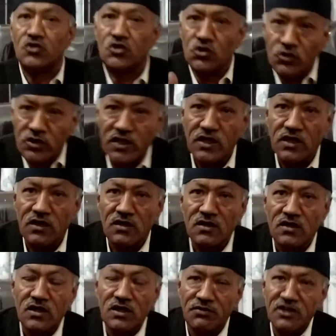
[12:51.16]
Today,
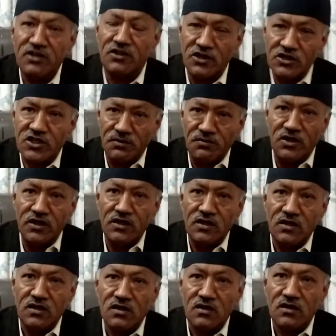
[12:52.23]
even in the assembly,
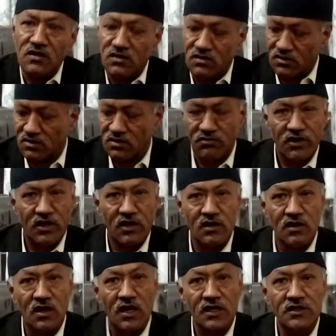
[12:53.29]

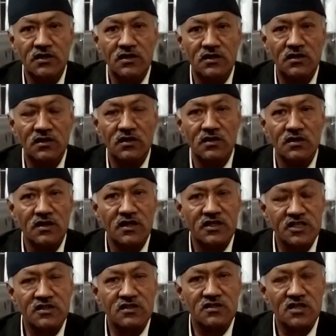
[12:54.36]
when I
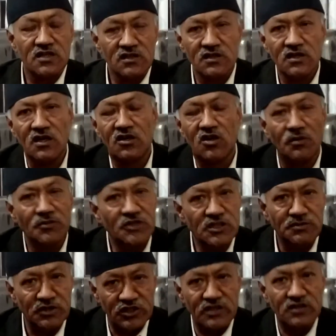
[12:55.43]
attend certain committee
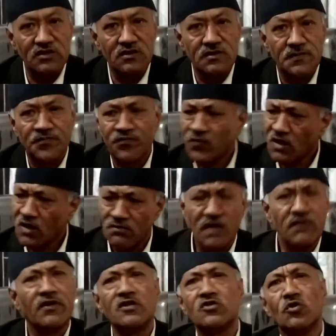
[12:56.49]
meetings,
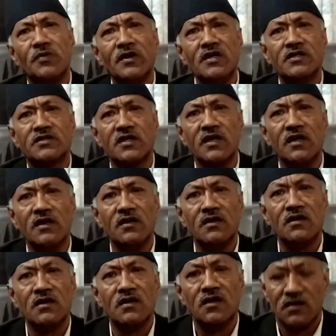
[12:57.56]
my friends openly say,
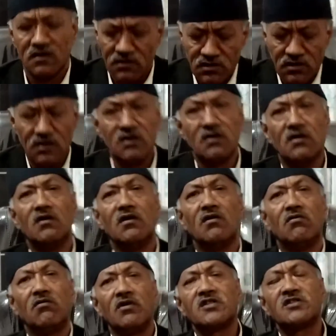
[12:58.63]

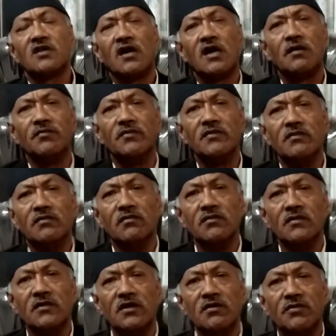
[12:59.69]
what's the harm?
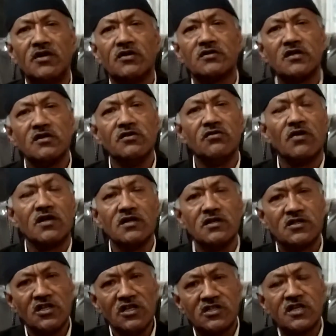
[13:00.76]
Because you are
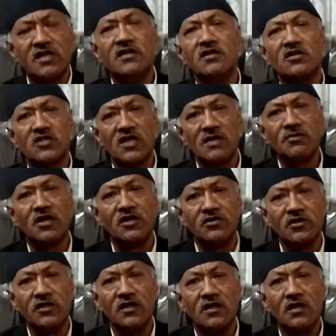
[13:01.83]
still staying in the same country.